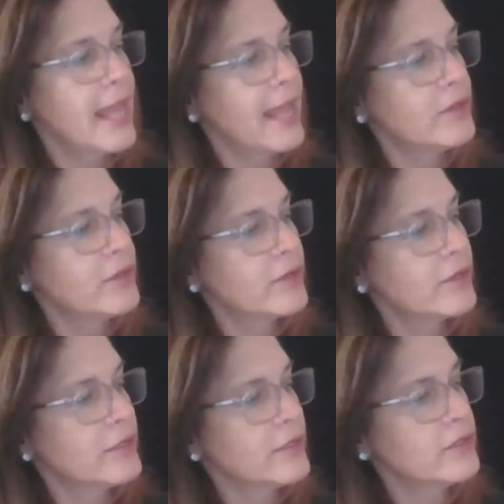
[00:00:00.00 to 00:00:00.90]
And you're
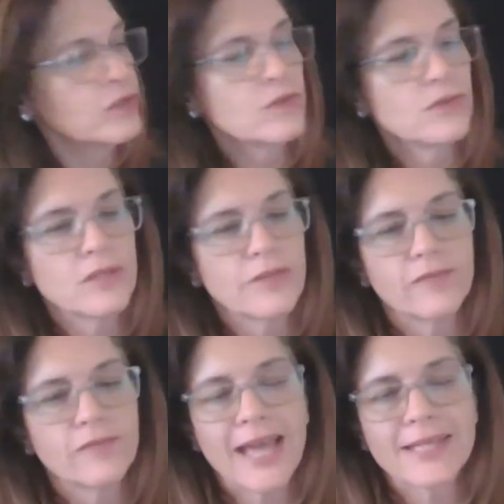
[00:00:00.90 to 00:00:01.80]
going to use the
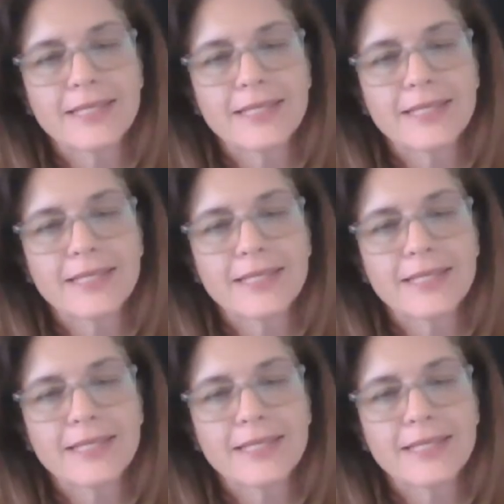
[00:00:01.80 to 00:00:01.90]
flat